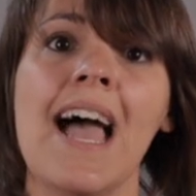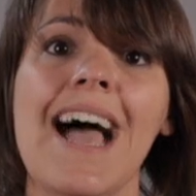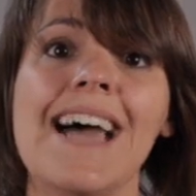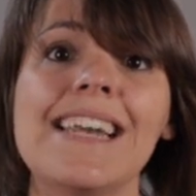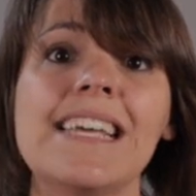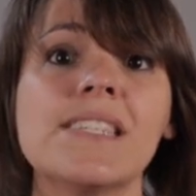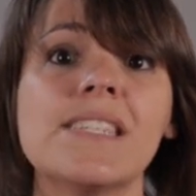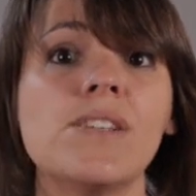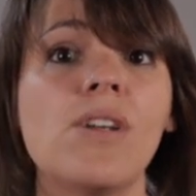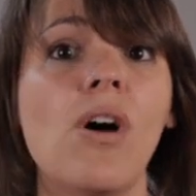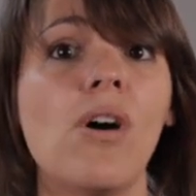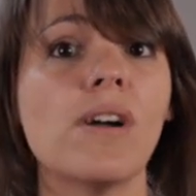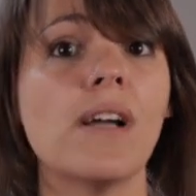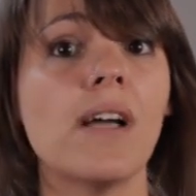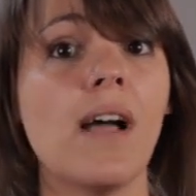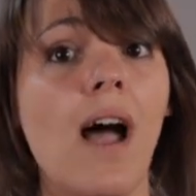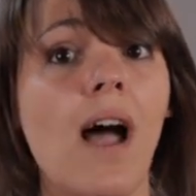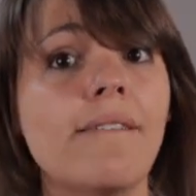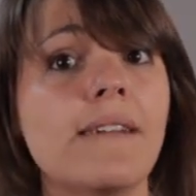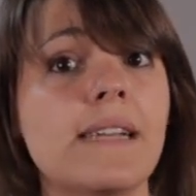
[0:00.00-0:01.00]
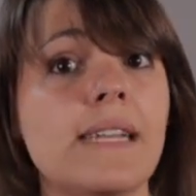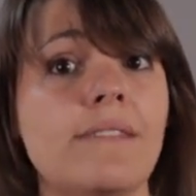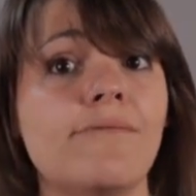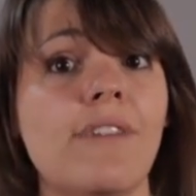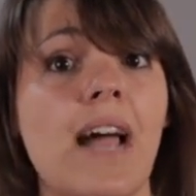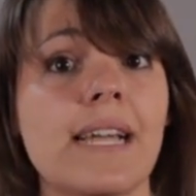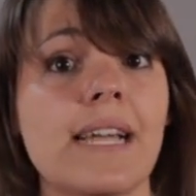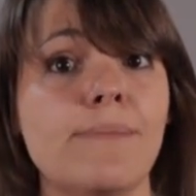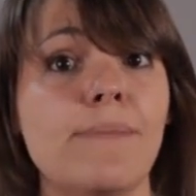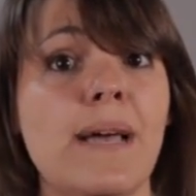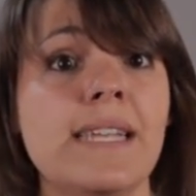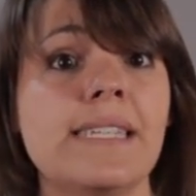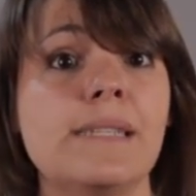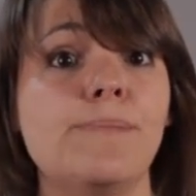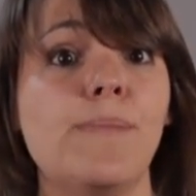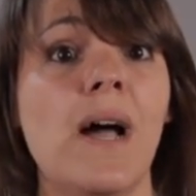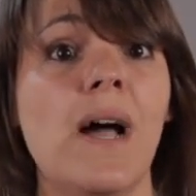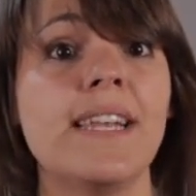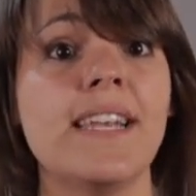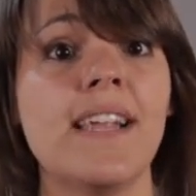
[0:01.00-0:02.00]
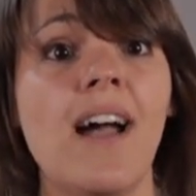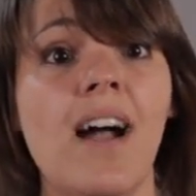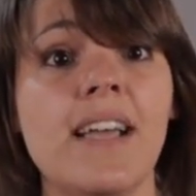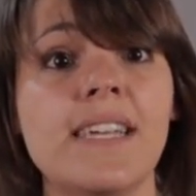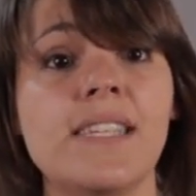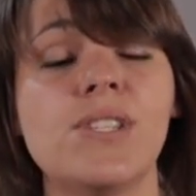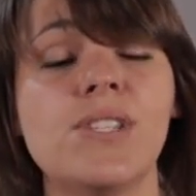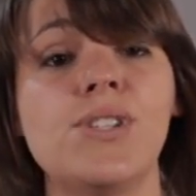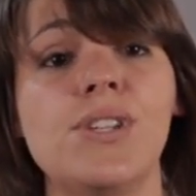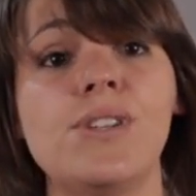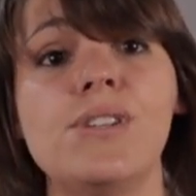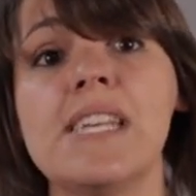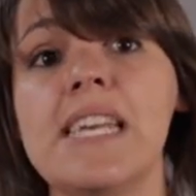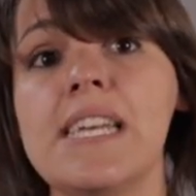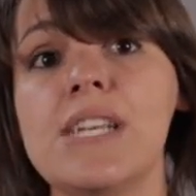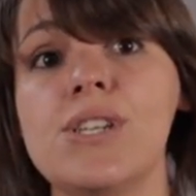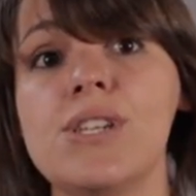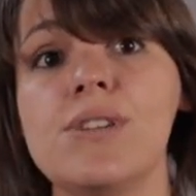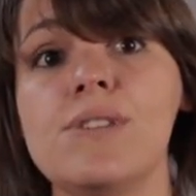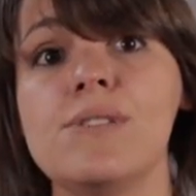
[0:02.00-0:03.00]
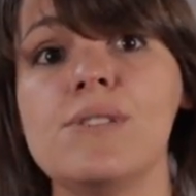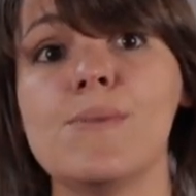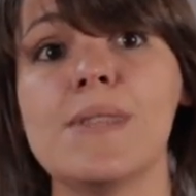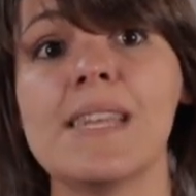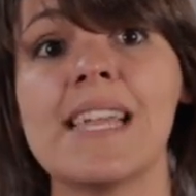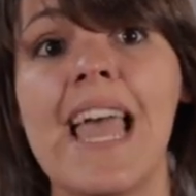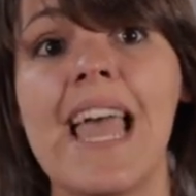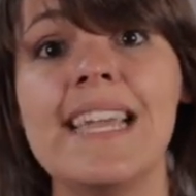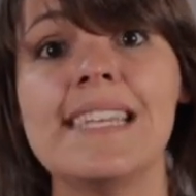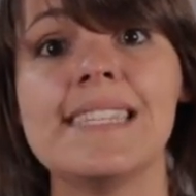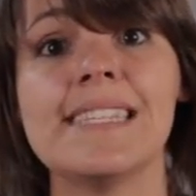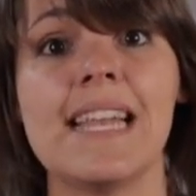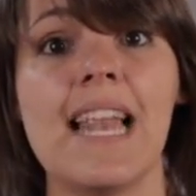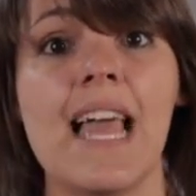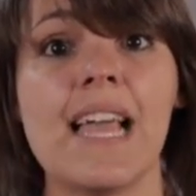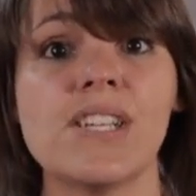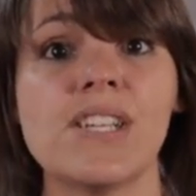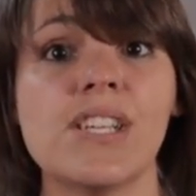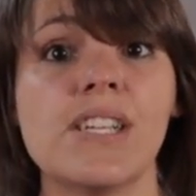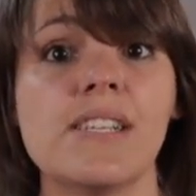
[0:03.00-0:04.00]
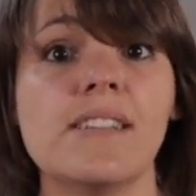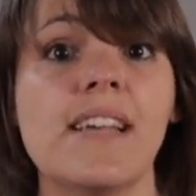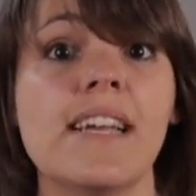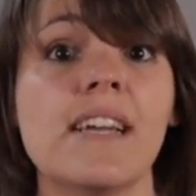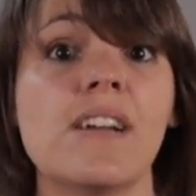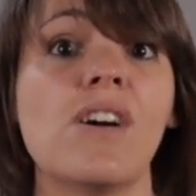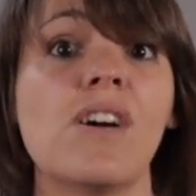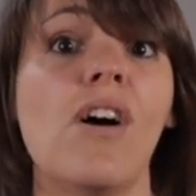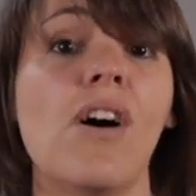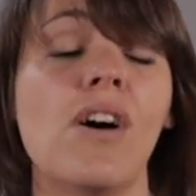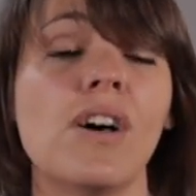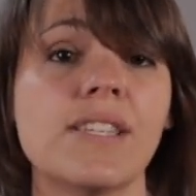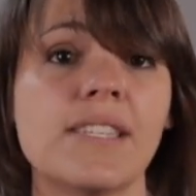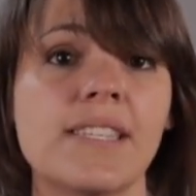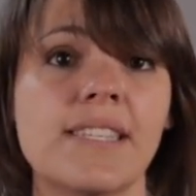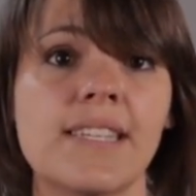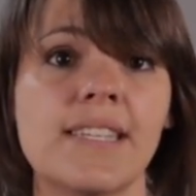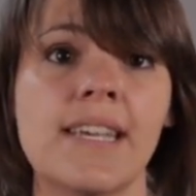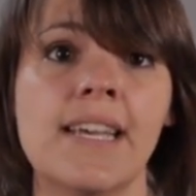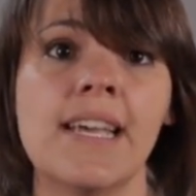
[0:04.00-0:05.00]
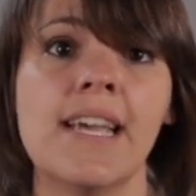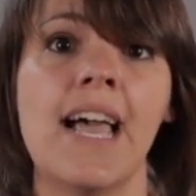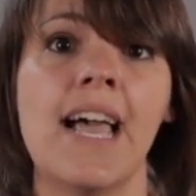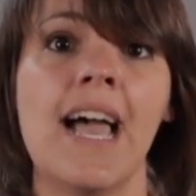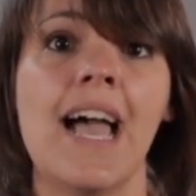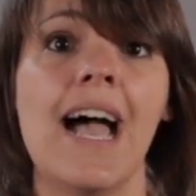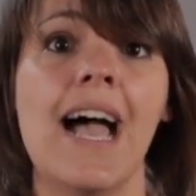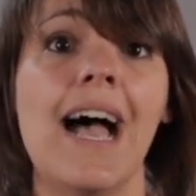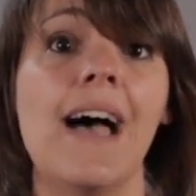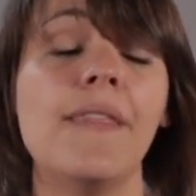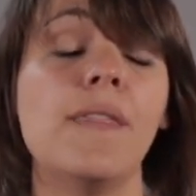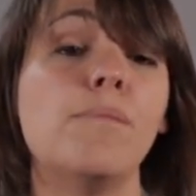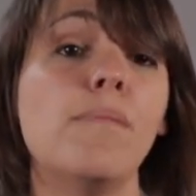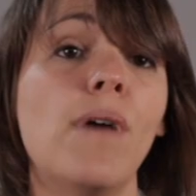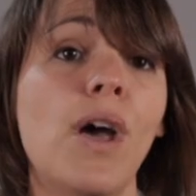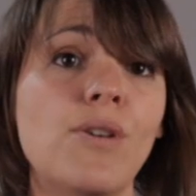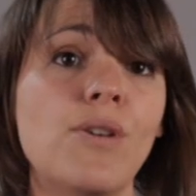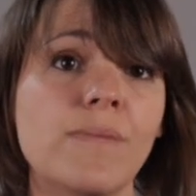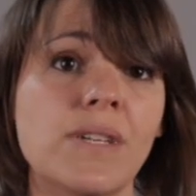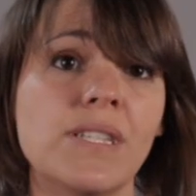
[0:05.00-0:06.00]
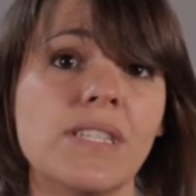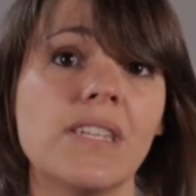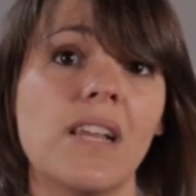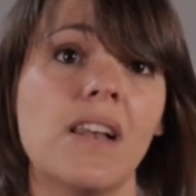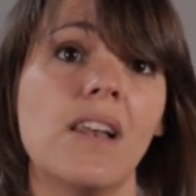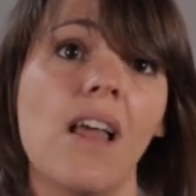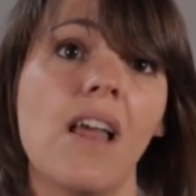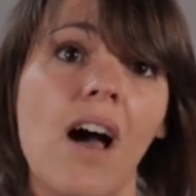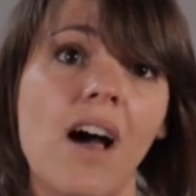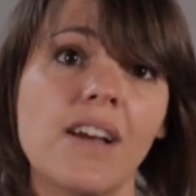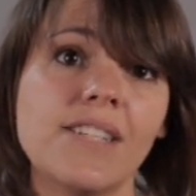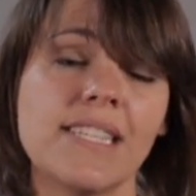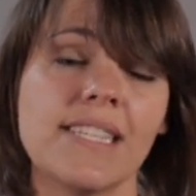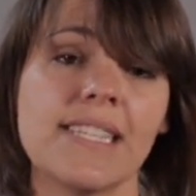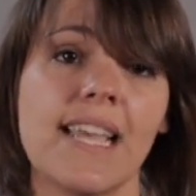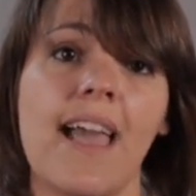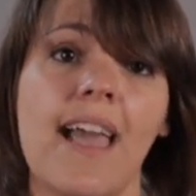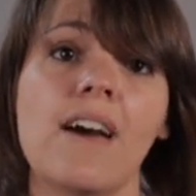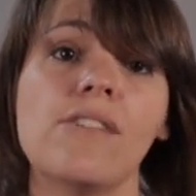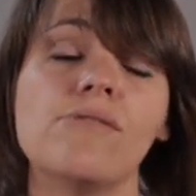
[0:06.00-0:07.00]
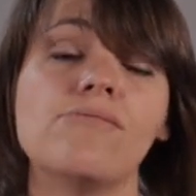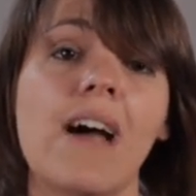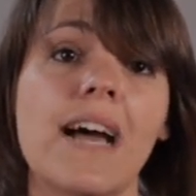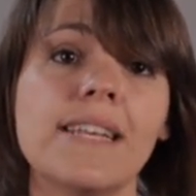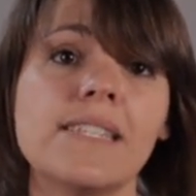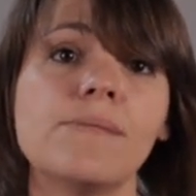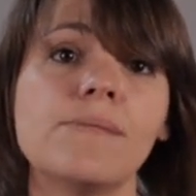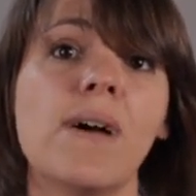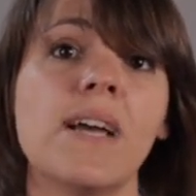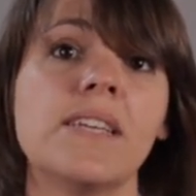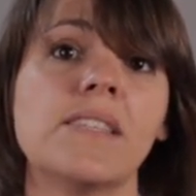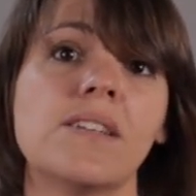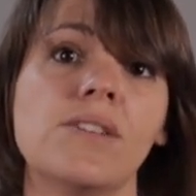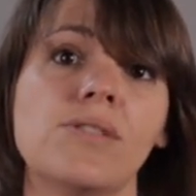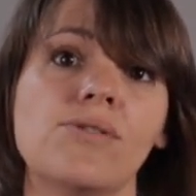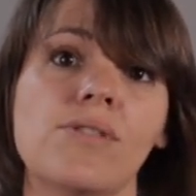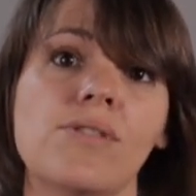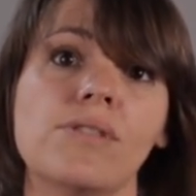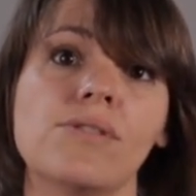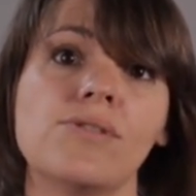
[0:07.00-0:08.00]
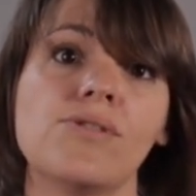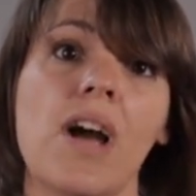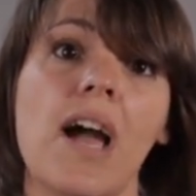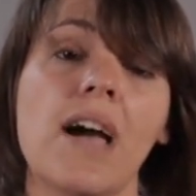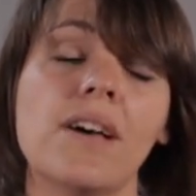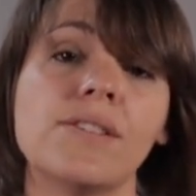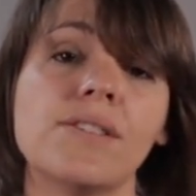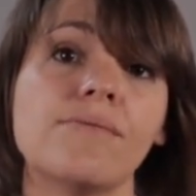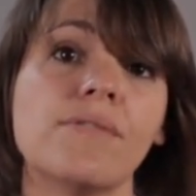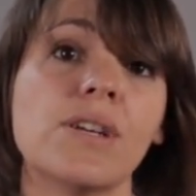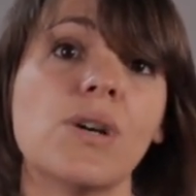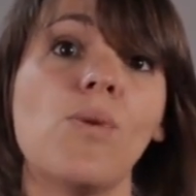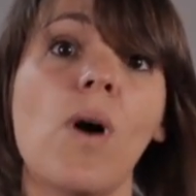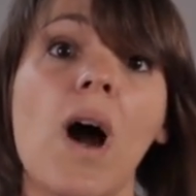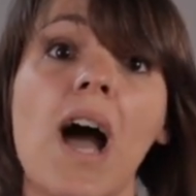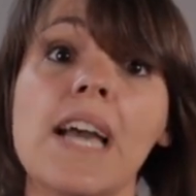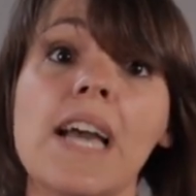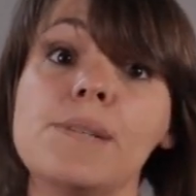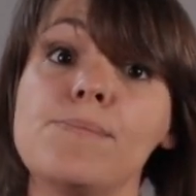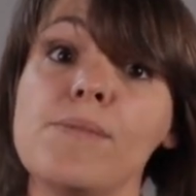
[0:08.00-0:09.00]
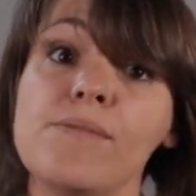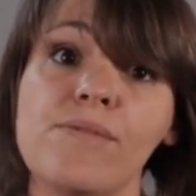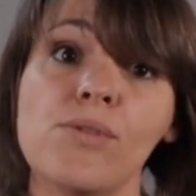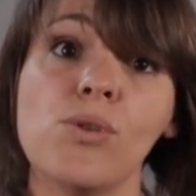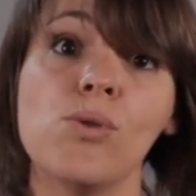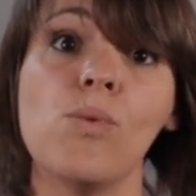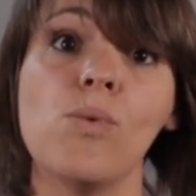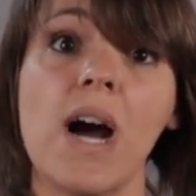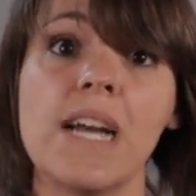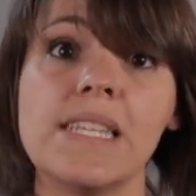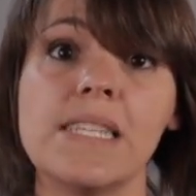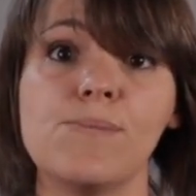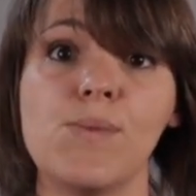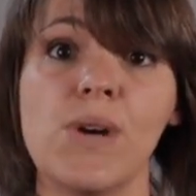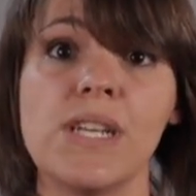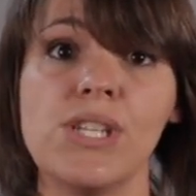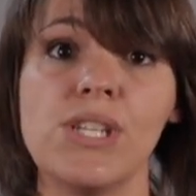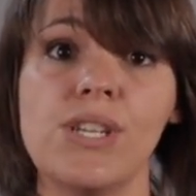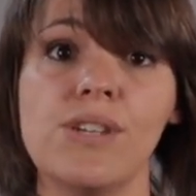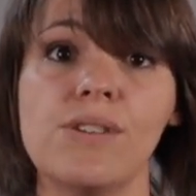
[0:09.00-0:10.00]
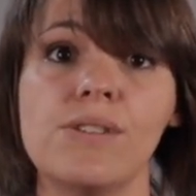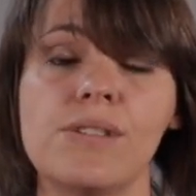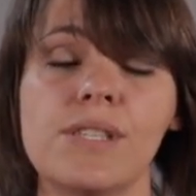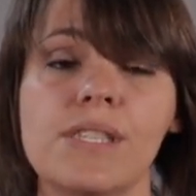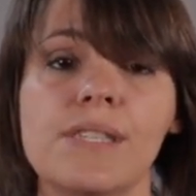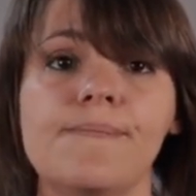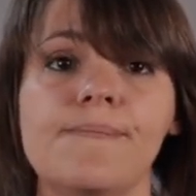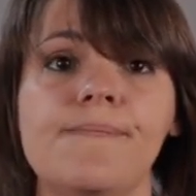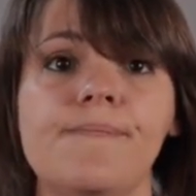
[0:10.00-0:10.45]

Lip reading: And it's not currently recommended by NICE due to issues with case selection and cost. At the moment, larger scale randomised control trials are required before widespread use.